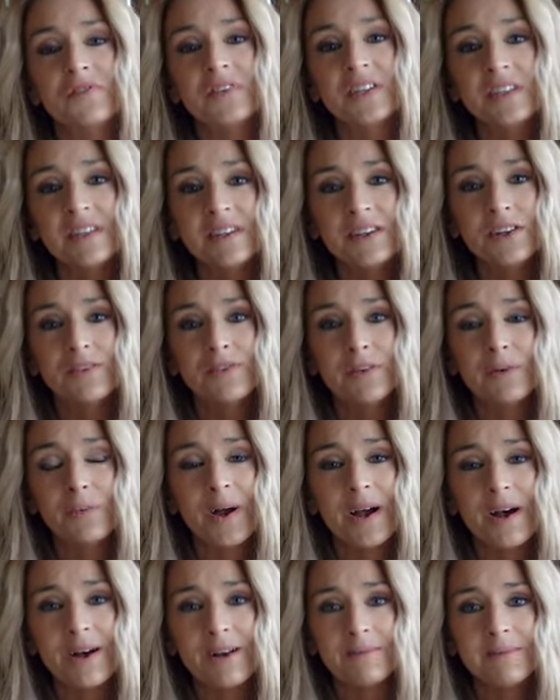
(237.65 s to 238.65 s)
feeling
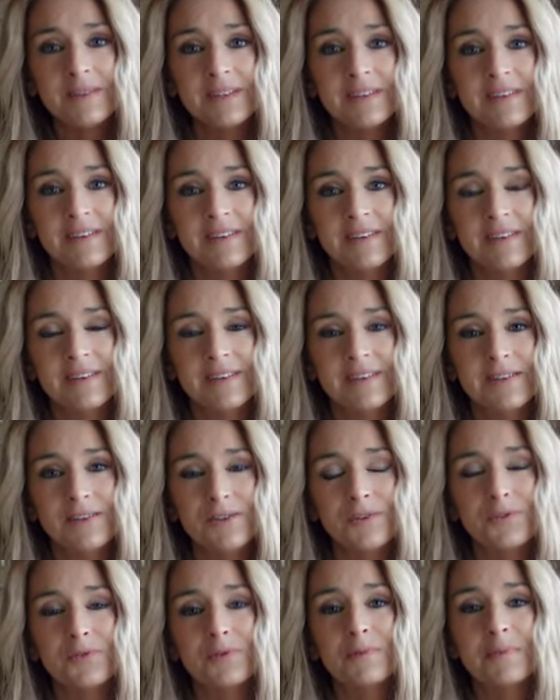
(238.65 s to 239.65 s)
overwhelmed,
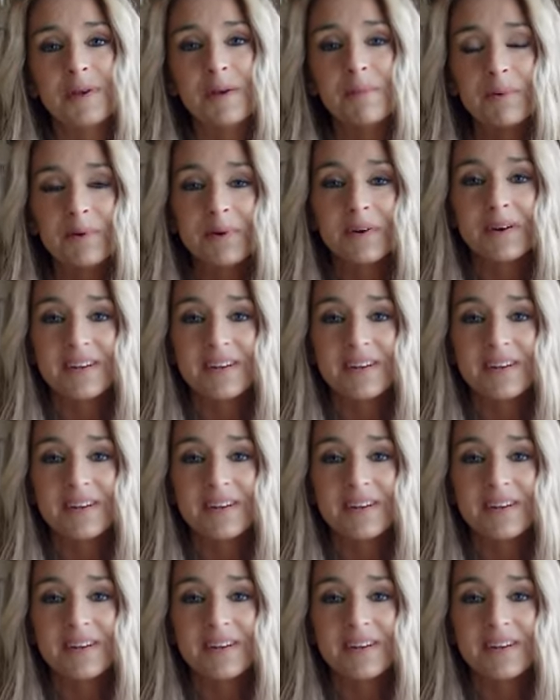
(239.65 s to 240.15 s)
just remember,